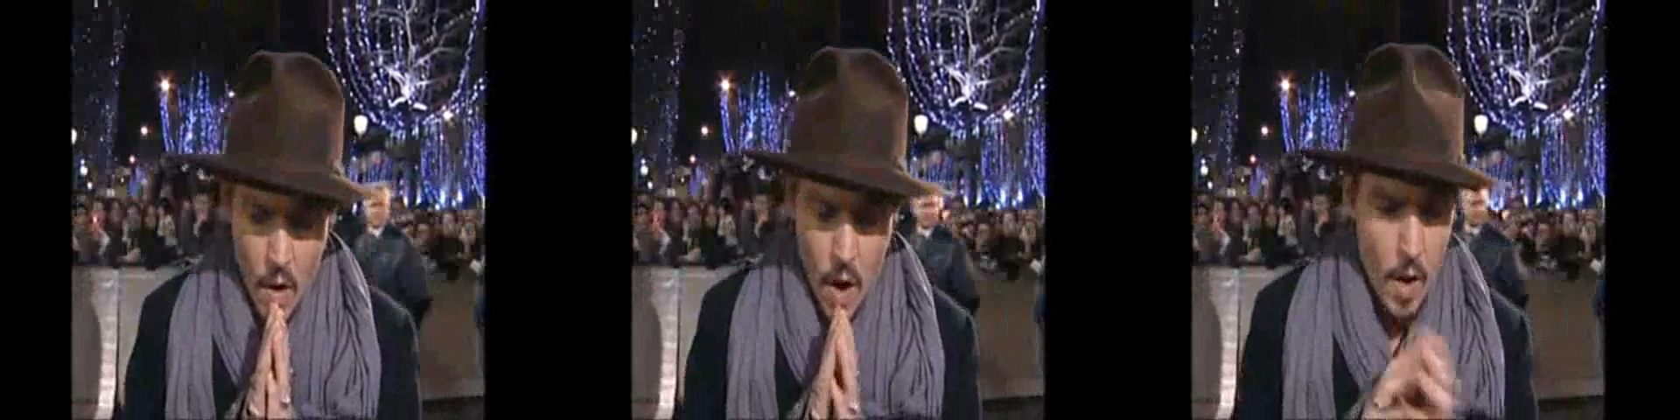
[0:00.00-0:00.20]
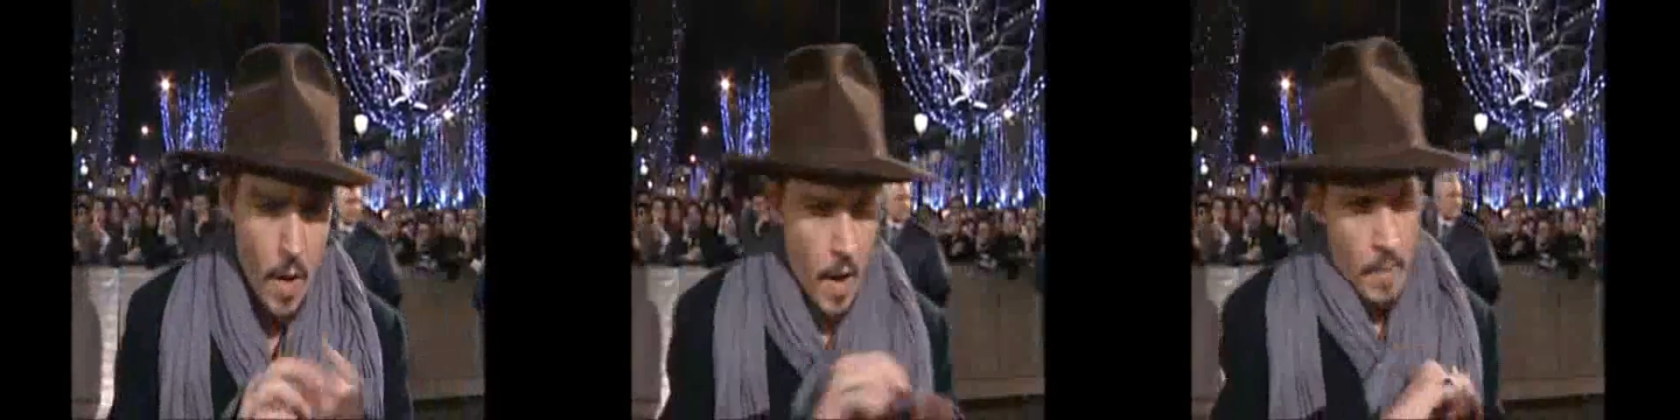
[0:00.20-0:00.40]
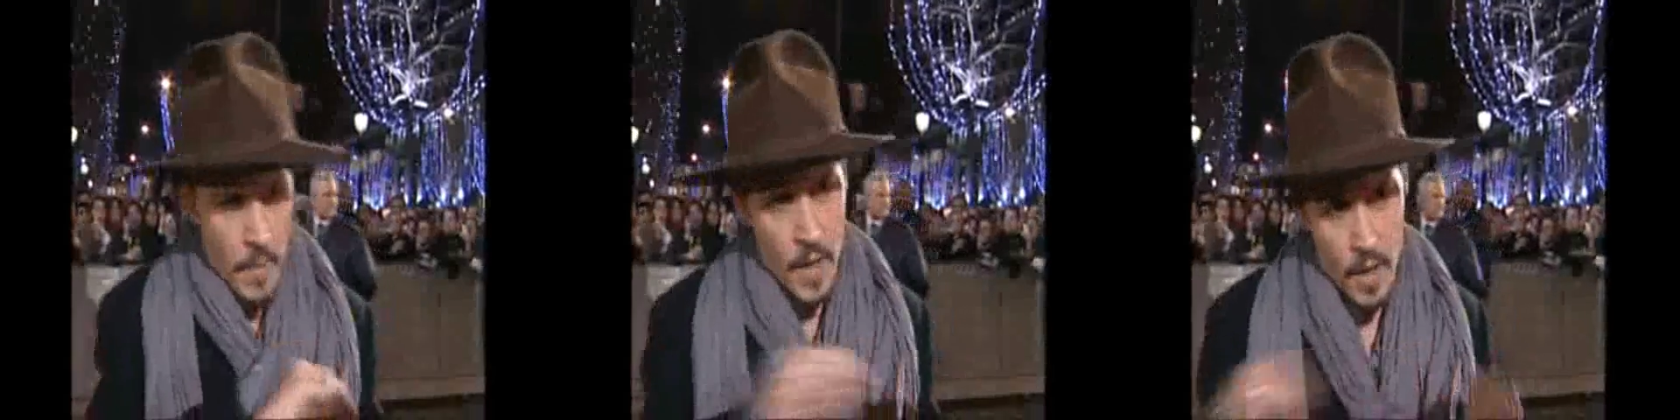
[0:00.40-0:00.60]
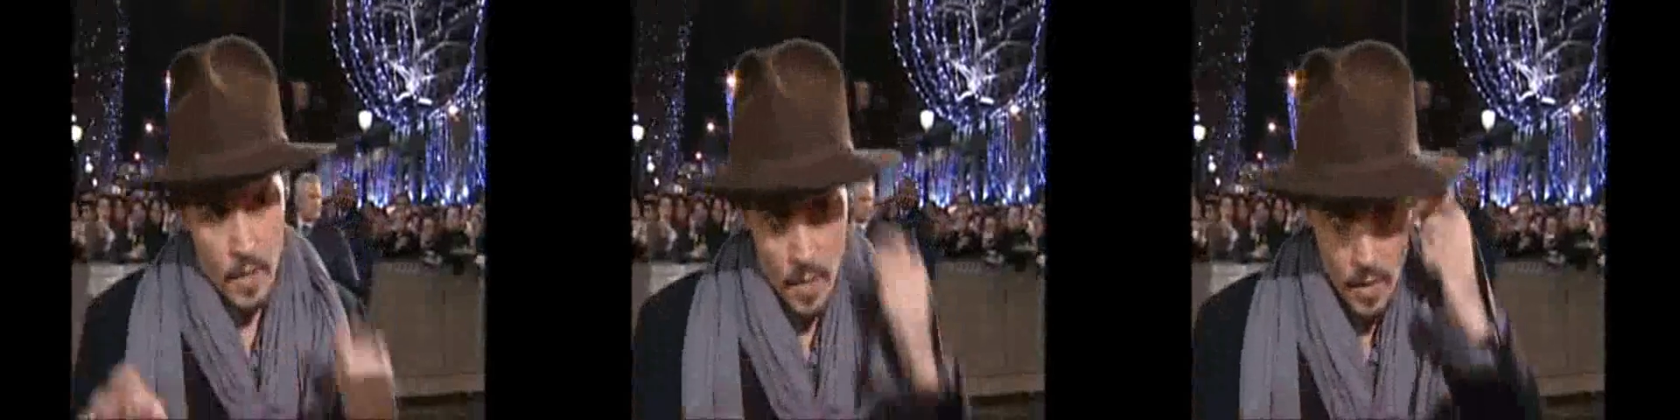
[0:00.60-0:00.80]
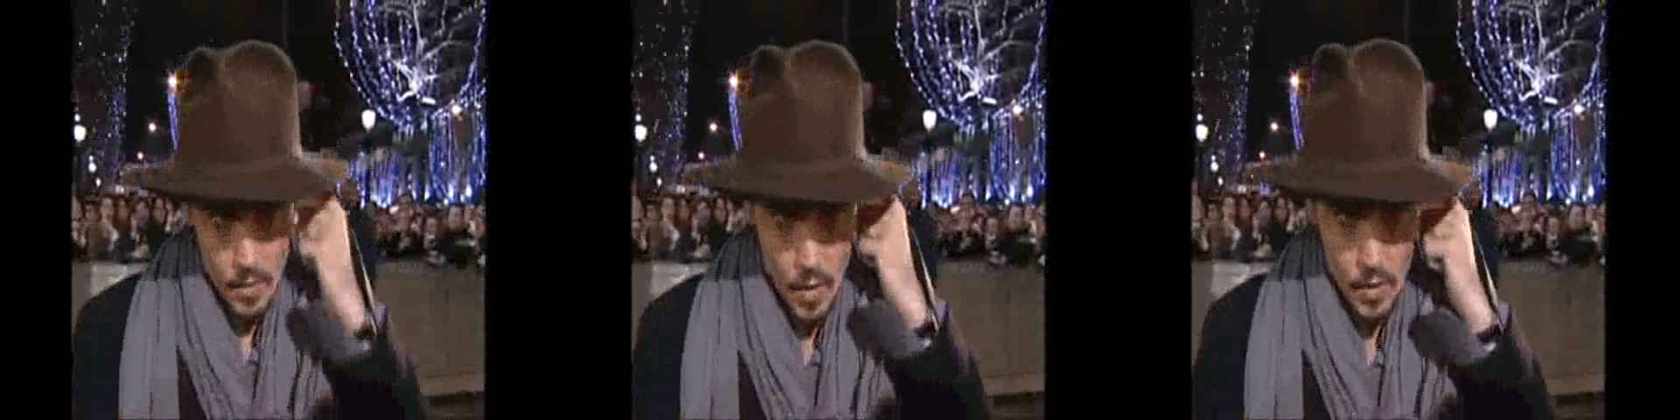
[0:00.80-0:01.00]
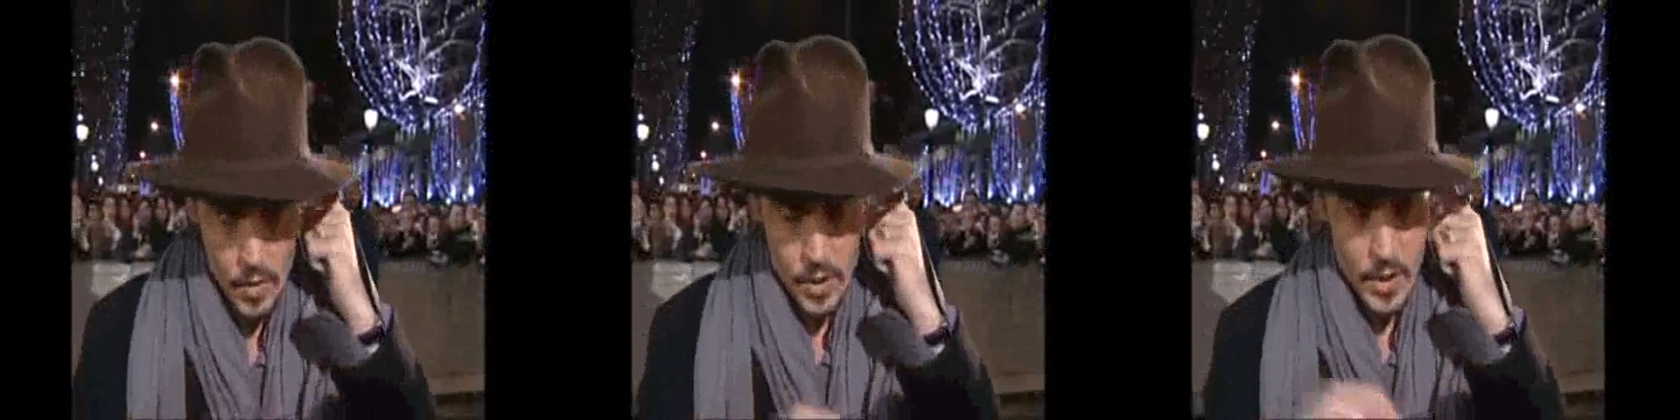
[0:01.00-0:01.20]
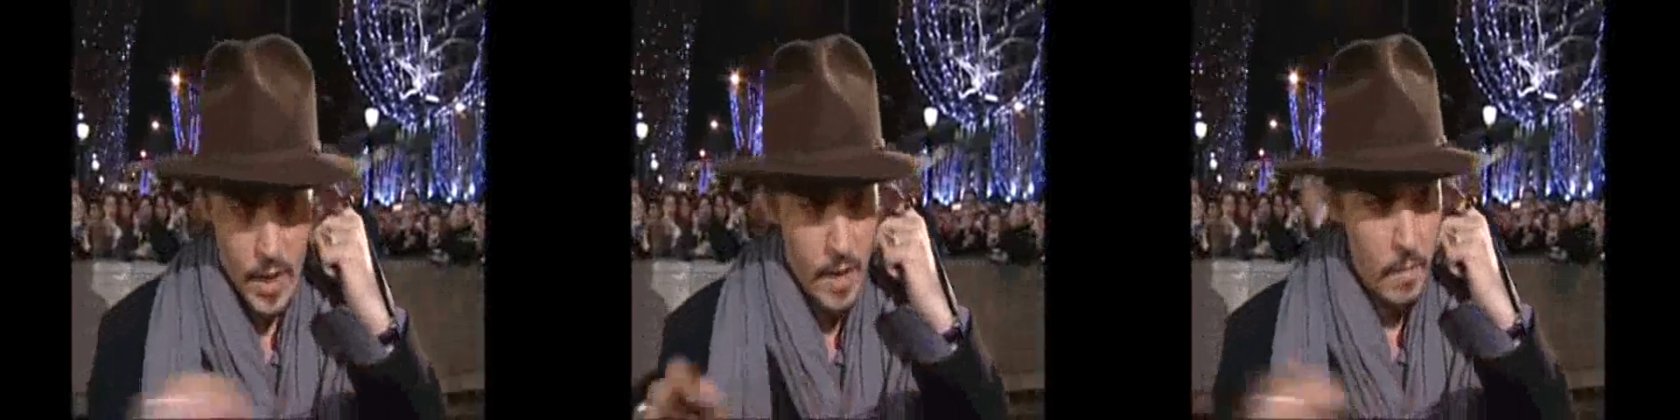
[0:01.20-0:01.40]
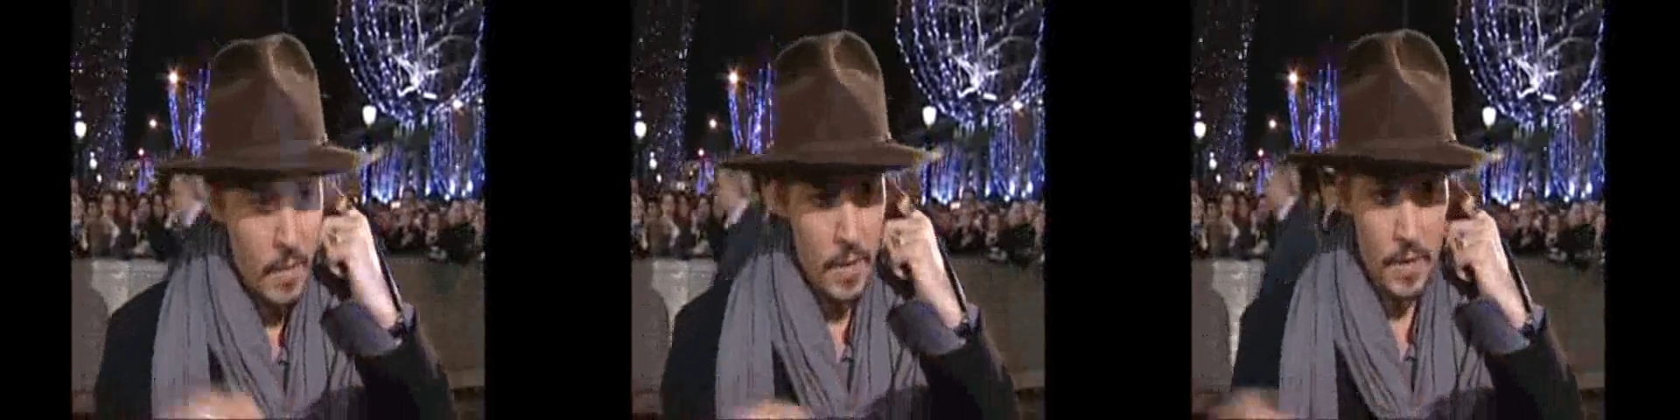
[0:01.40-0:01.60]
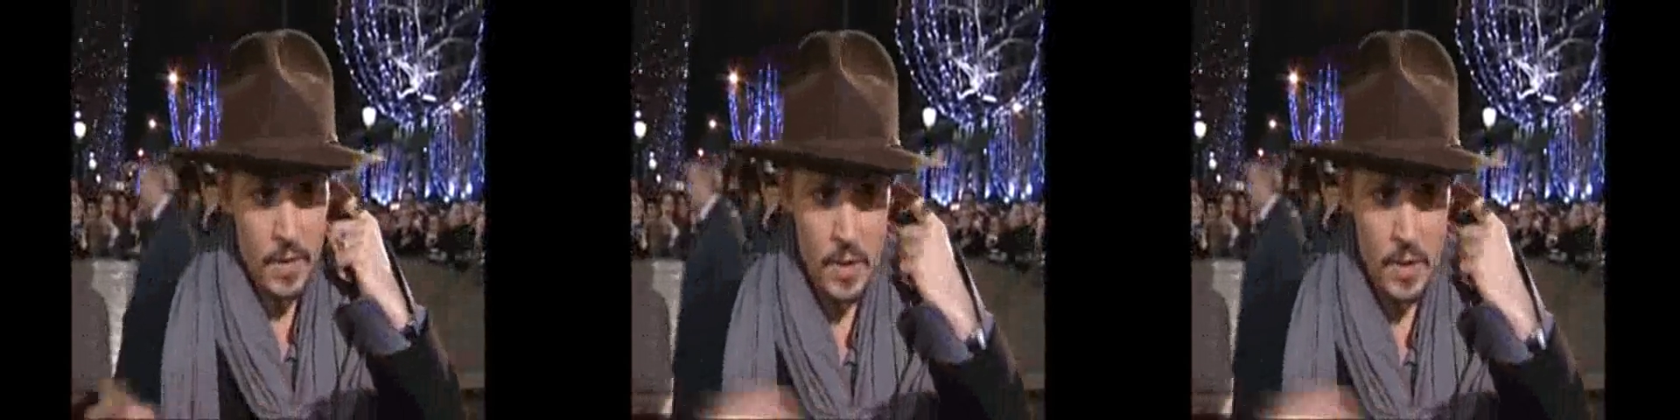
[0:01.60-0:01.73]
I mean, I wrote a statement.